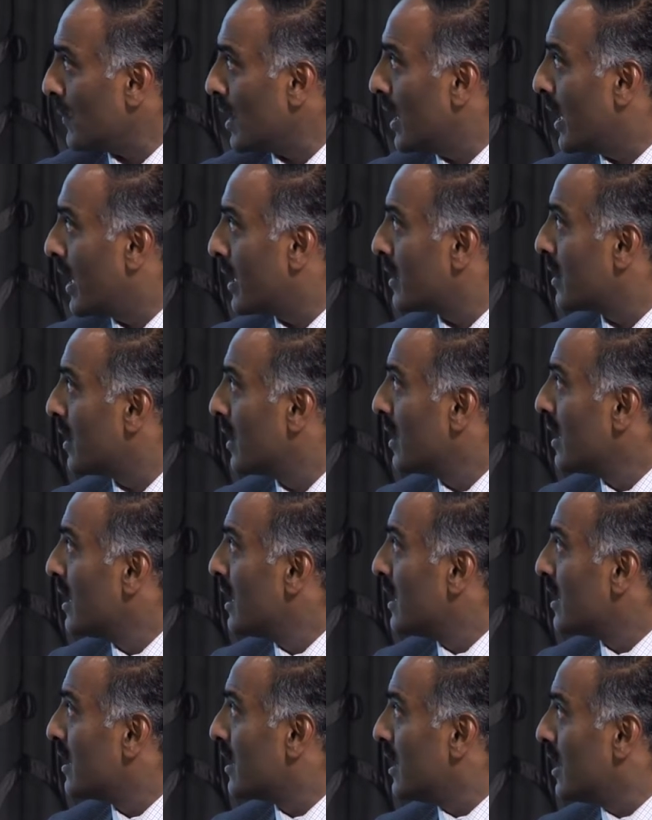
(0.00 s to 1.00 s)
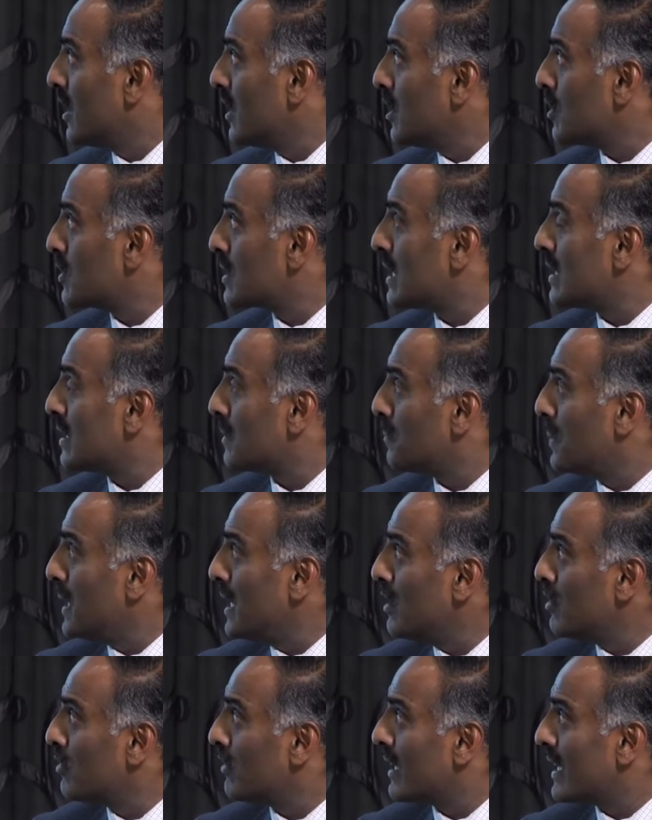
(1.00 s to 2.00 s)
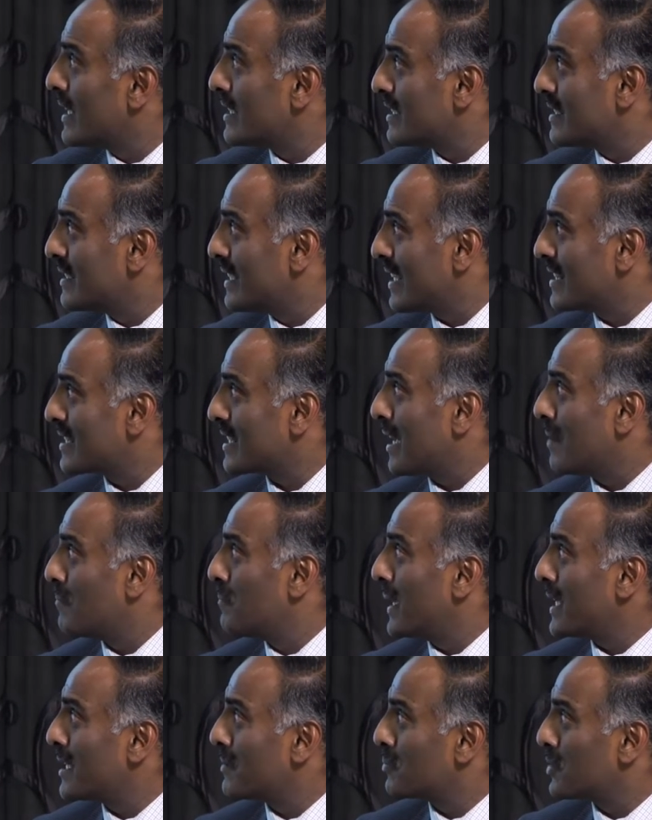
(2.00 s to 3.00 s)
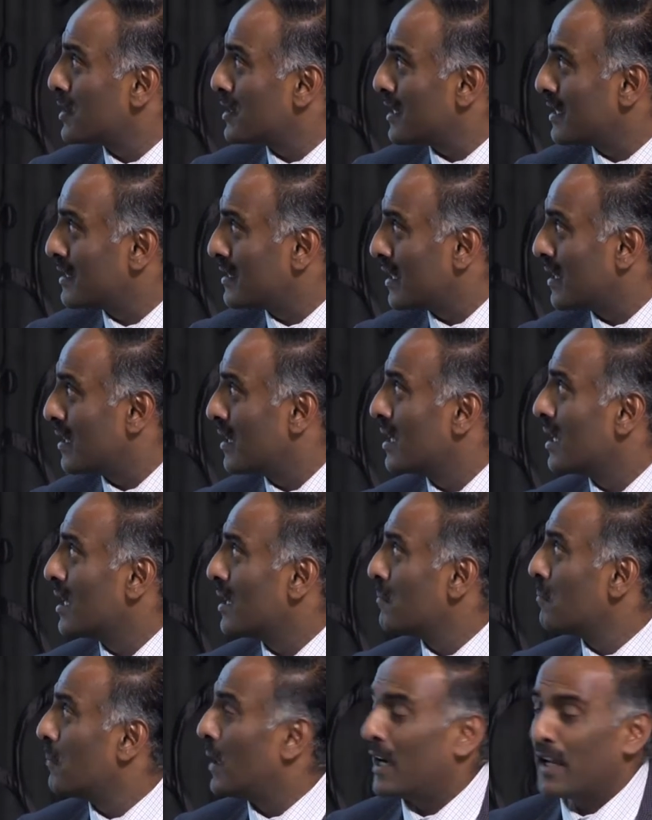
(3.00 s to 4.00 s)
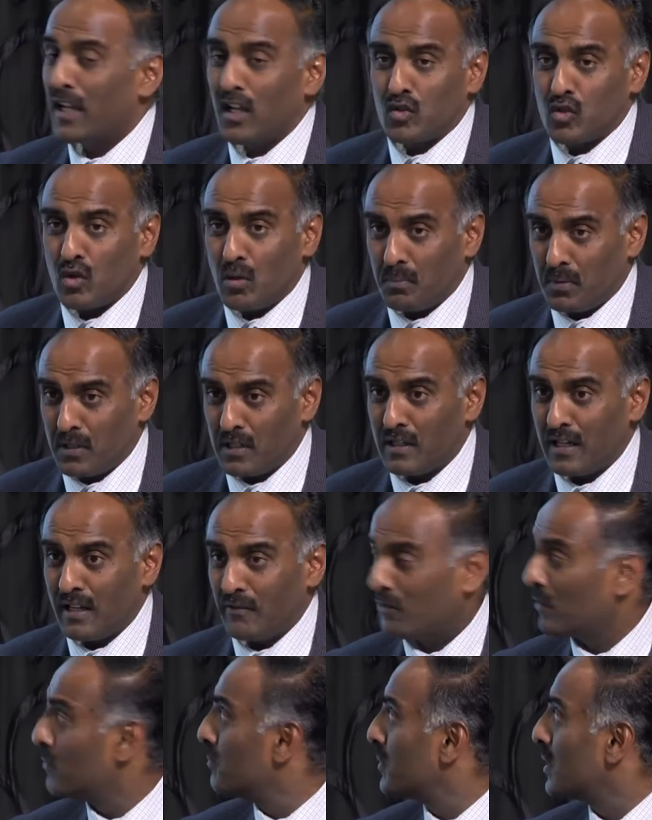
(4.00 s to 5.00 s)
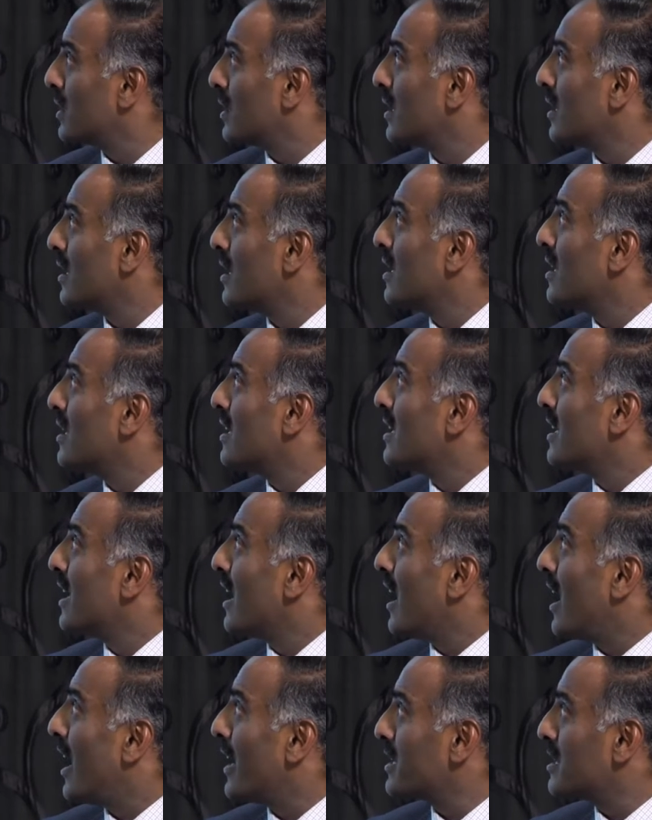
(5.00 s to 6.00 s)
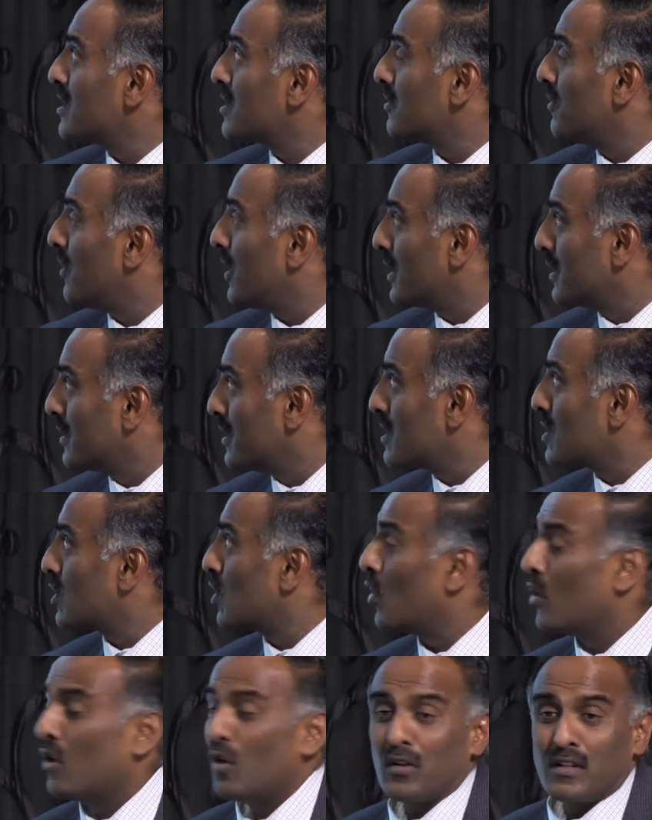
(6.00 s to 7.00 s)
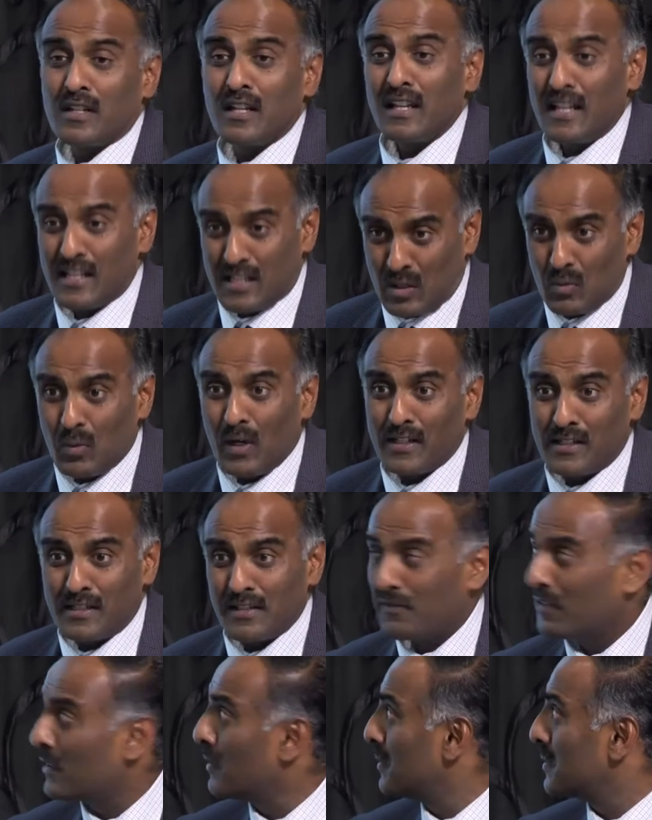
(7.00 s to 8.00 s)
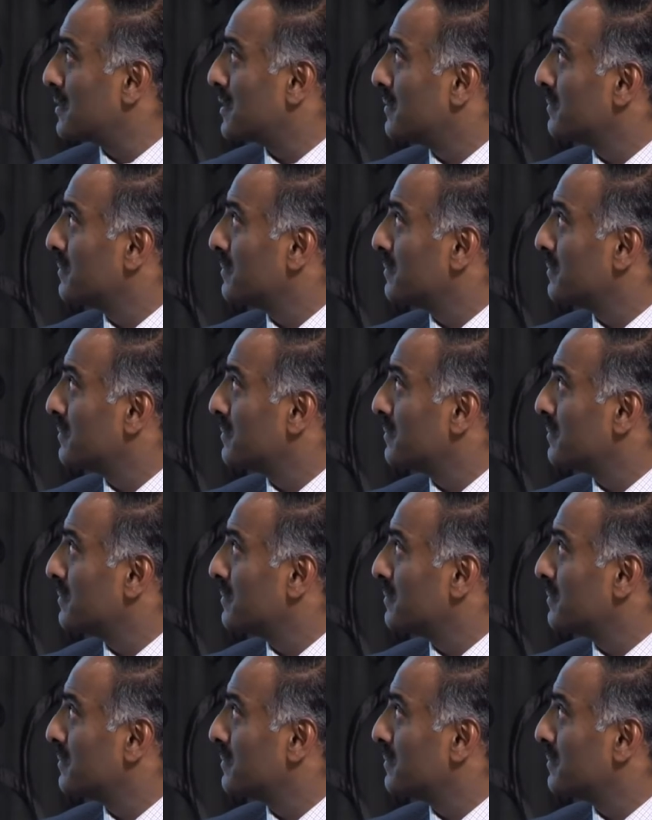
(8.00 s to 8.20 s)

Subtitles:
And here you see the PE-related deaths are better predicted by a troponin level. Identifying this cohort is quite difficult.